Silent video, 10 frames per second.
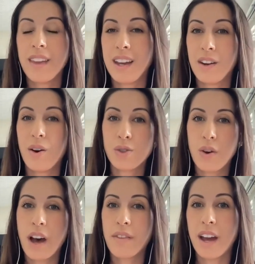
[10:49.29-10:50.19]
They can
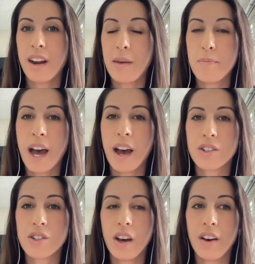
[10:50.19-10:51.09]
also have that
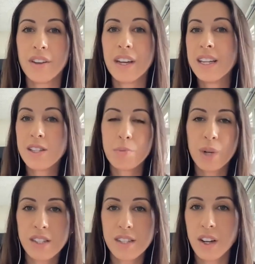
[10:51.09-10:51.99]
impact of
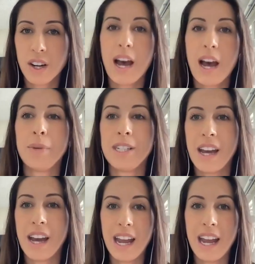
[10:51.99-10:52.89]
suppressing our
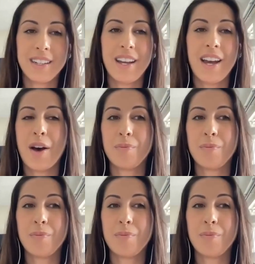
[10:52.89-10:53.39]
appetite.